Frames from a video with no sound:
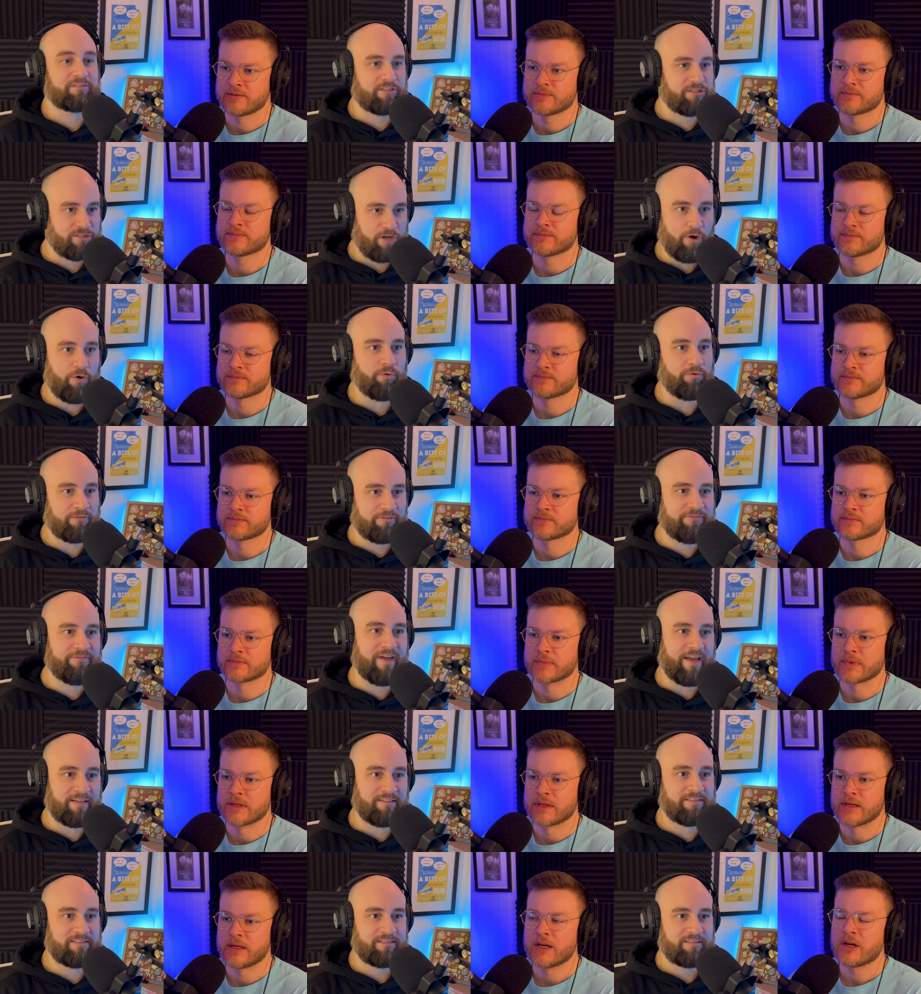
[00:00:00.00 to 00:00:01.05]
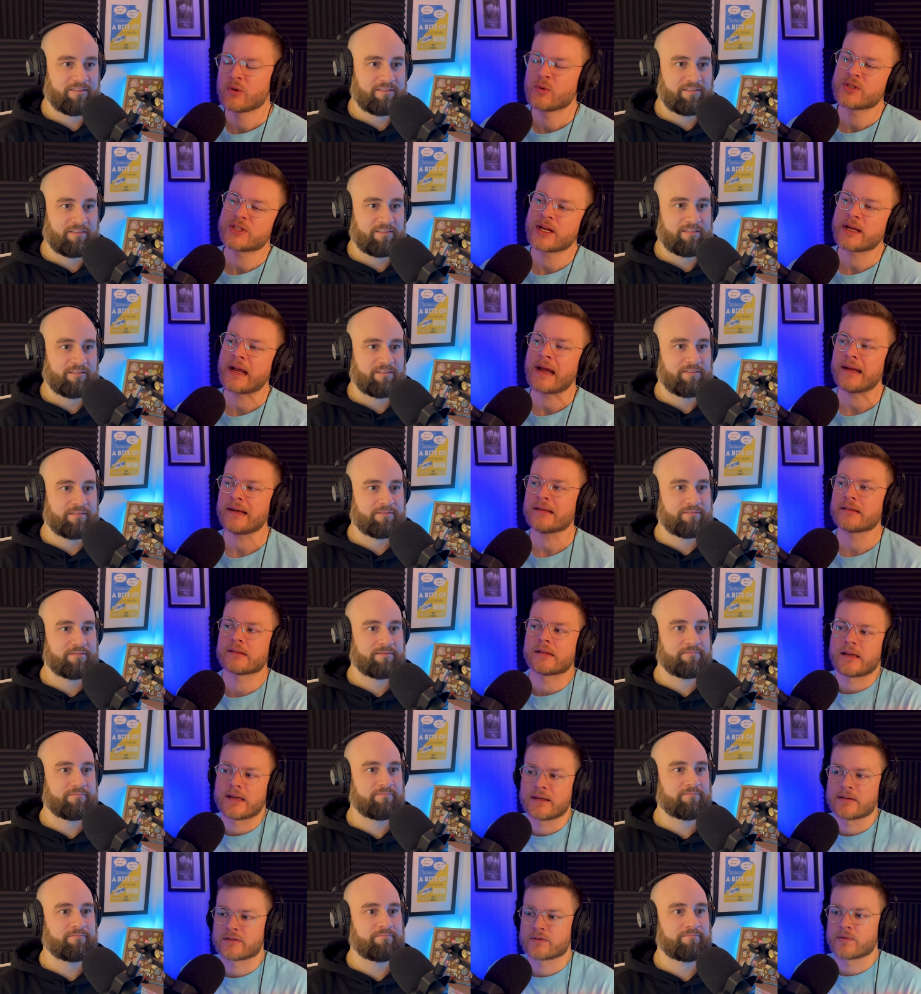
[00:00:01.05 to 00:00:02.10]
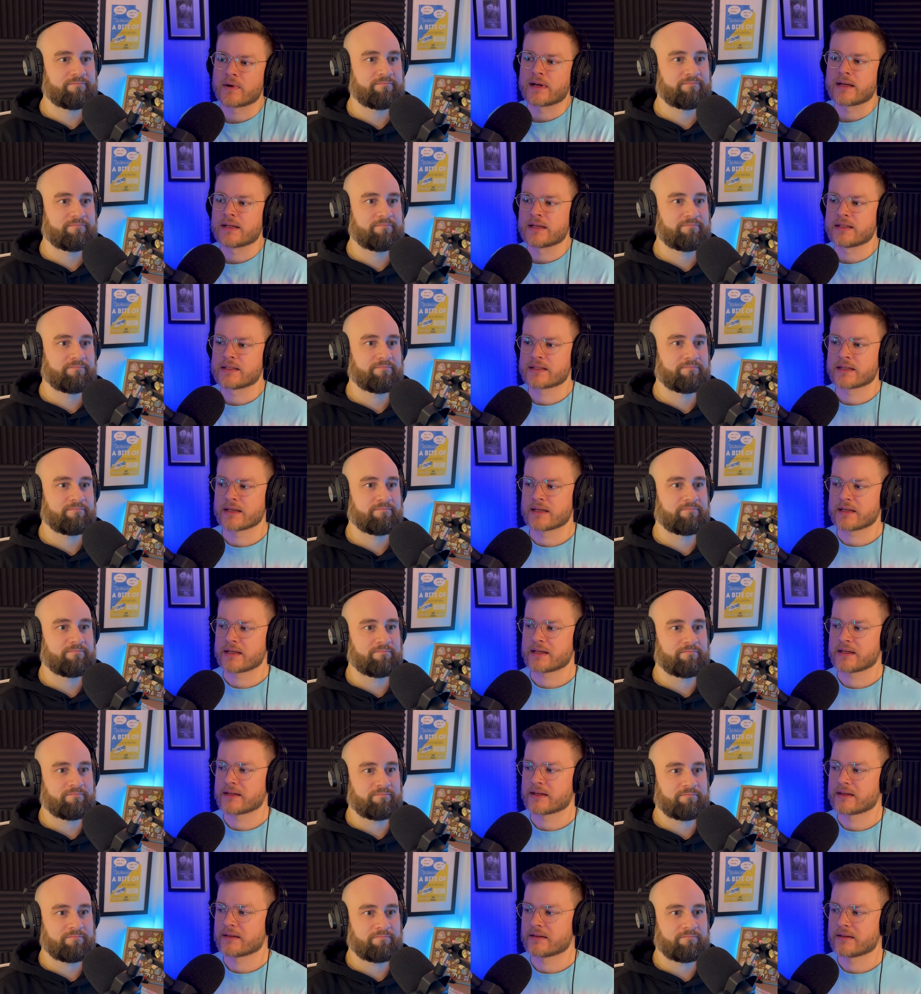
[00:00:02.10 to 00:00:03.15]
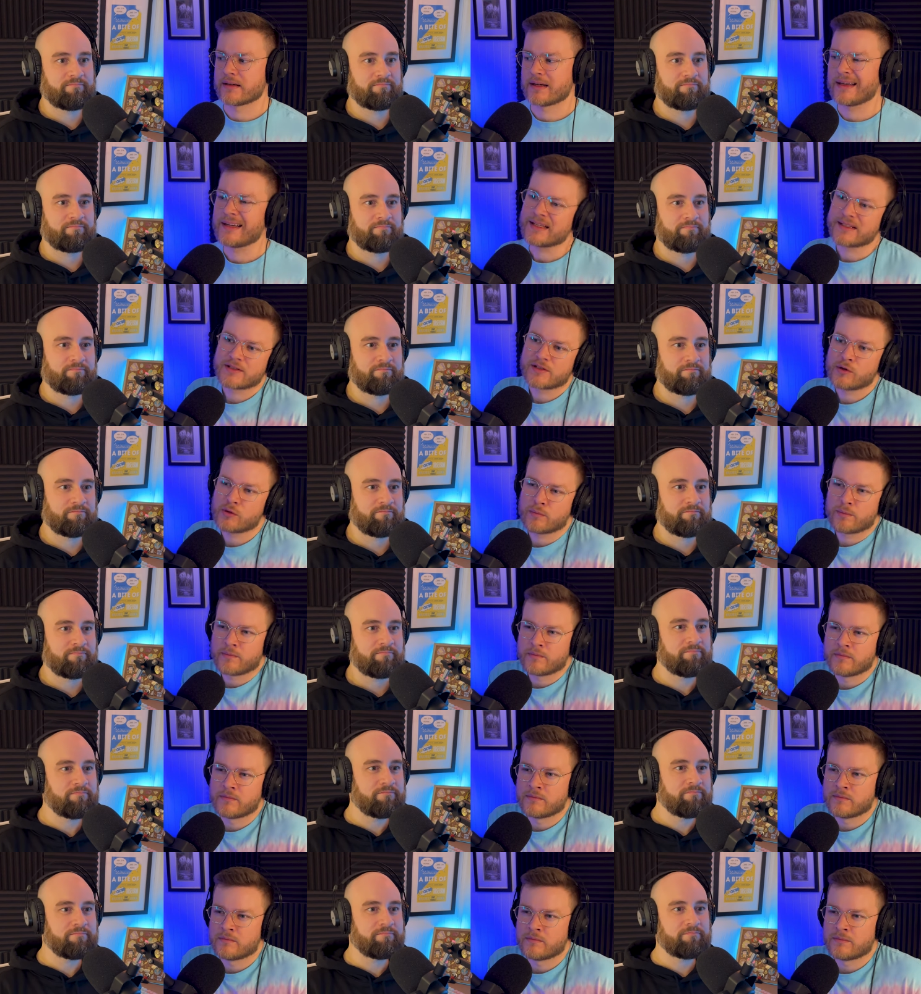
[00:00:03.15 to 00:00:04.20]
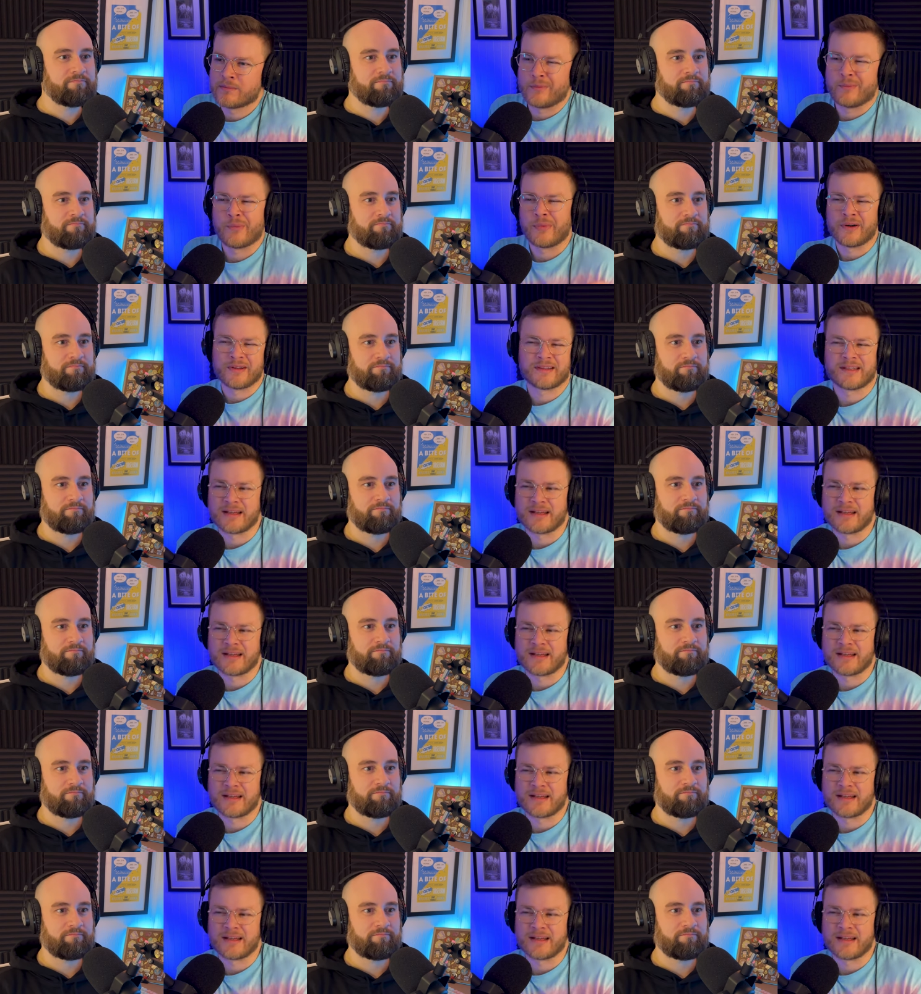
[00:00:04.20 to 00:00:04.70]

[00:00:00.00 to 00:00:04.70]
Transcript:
Speaker 1: his own fate, which I kind of liked. Right. It's like, I guess don't put